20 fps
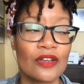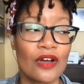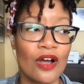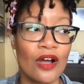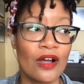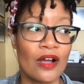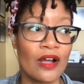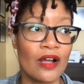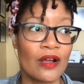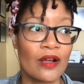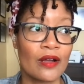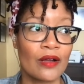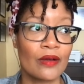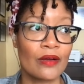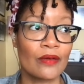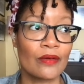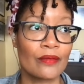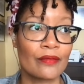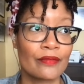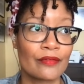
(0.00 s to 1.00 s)

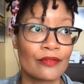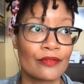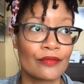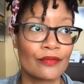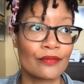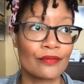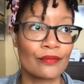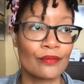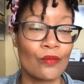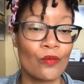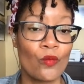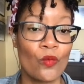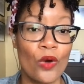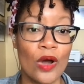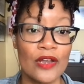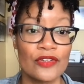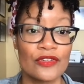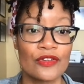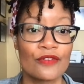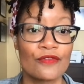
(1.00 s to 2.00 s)
are
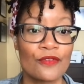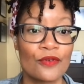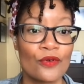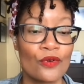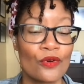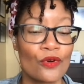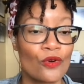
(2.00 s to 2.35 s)
wonderful,